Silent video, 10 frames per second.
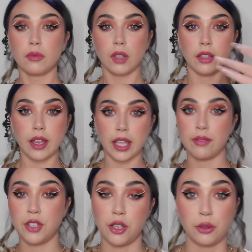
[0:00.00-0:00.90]
That
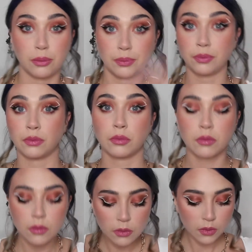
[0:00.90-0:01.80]
gives you
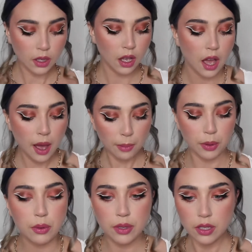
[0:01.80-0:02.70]
a boost